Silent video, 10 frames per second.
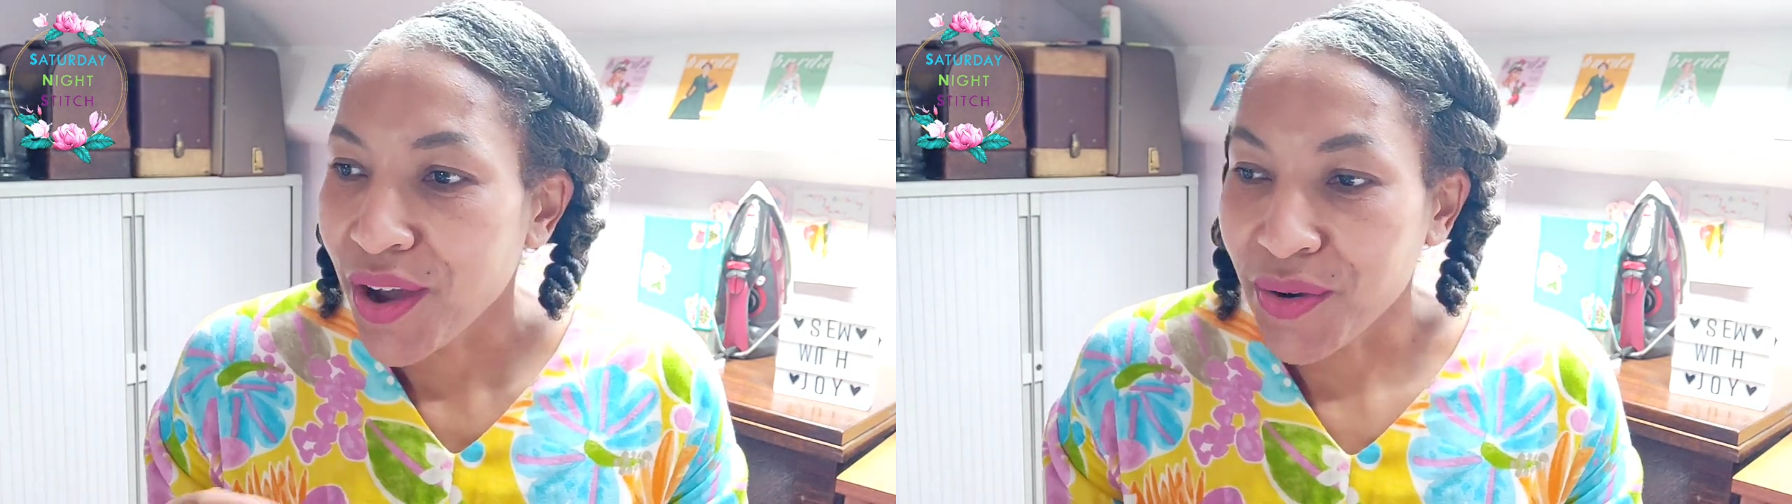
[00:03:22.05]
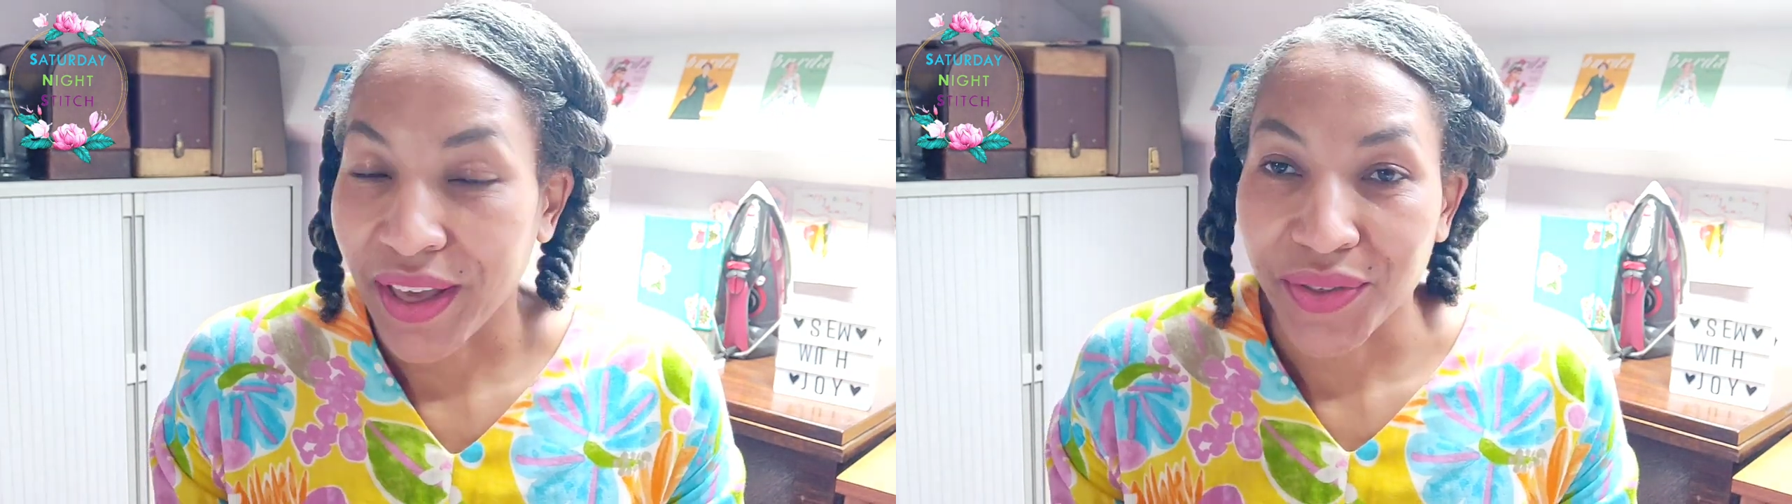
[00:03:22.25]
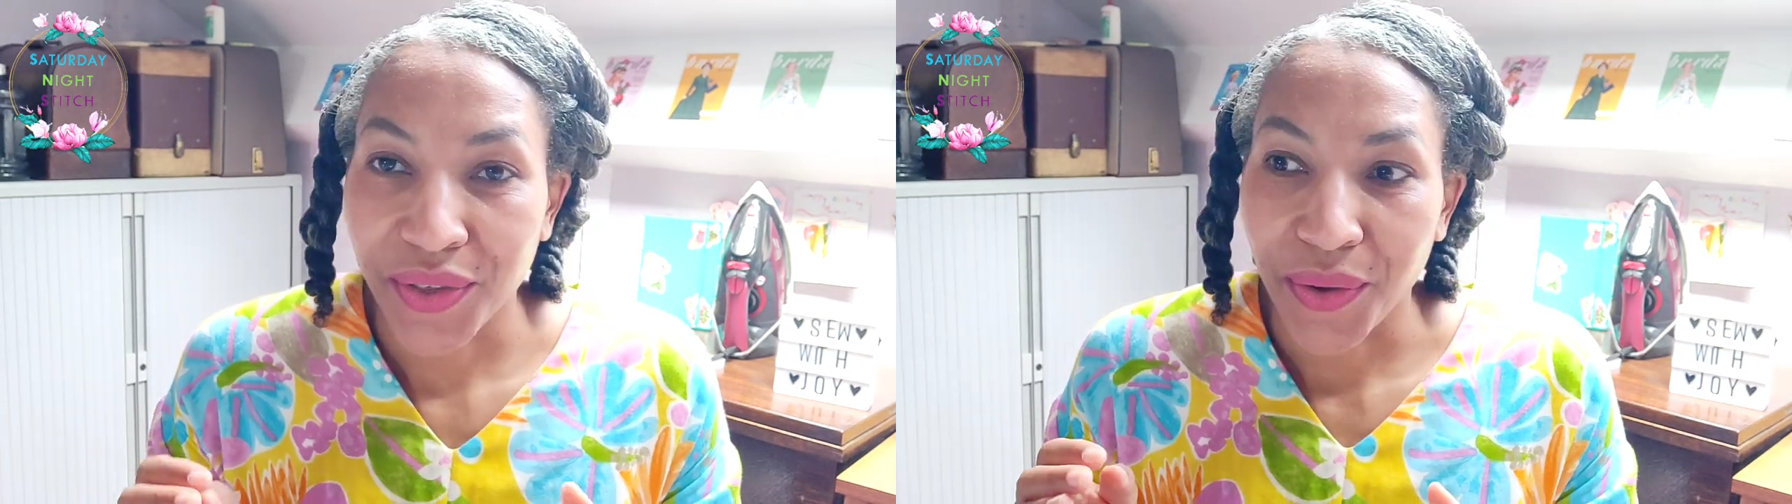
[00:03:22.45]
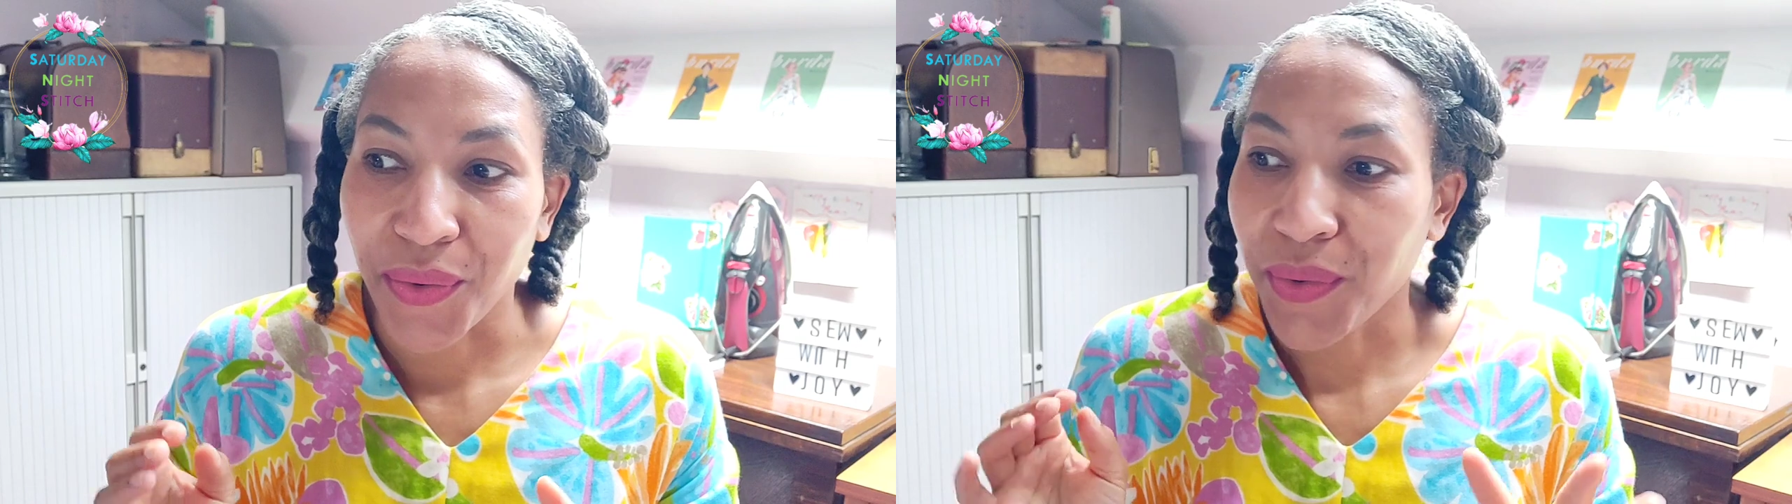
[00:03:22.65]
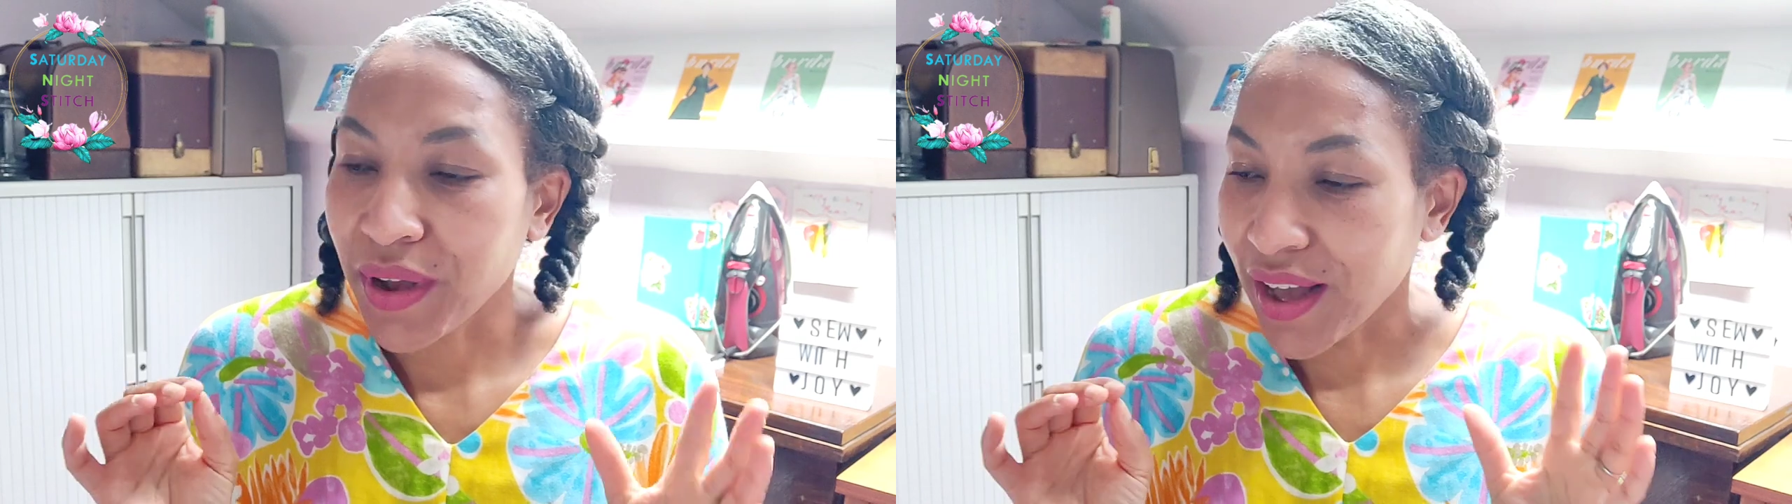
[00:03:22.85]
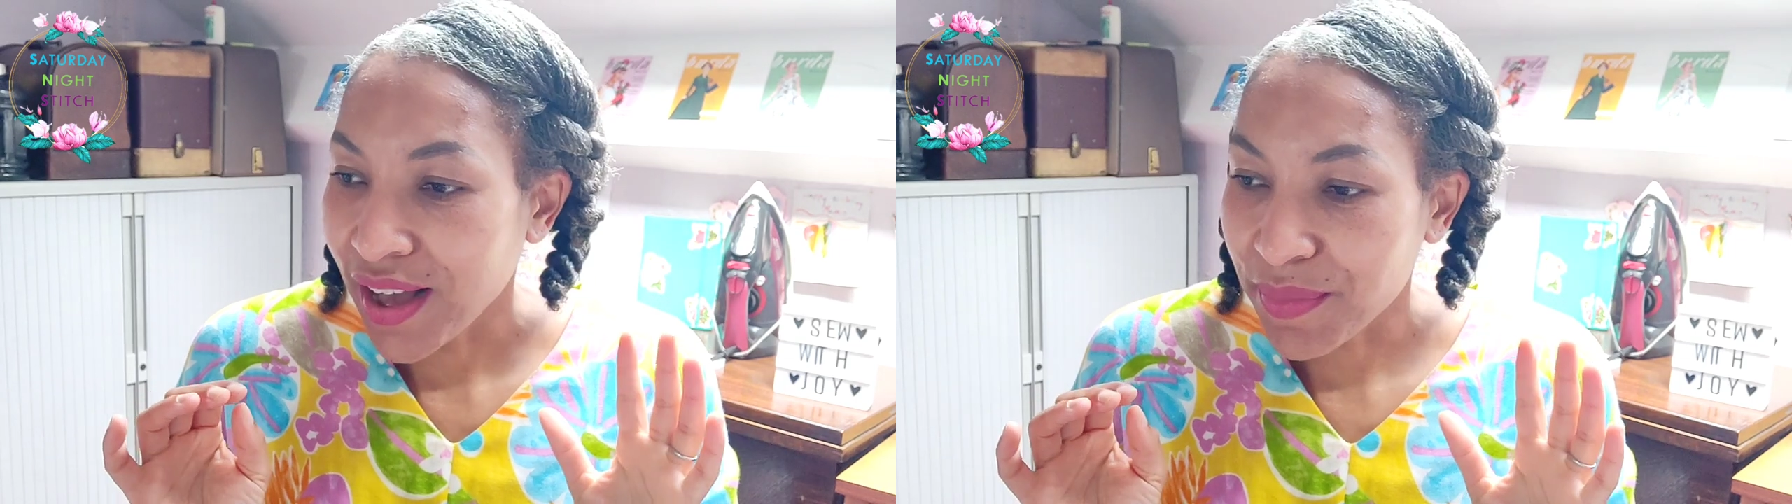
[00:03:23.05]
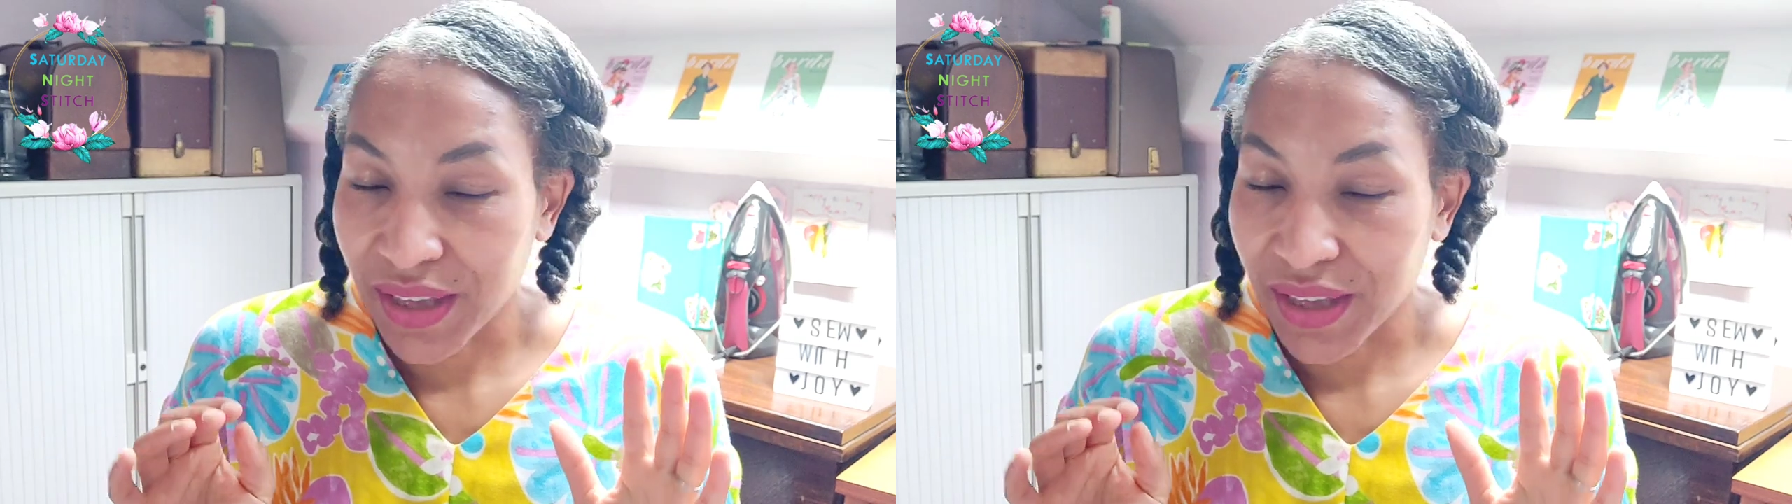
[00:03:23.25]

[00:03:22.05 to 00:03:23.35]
Okay, so um,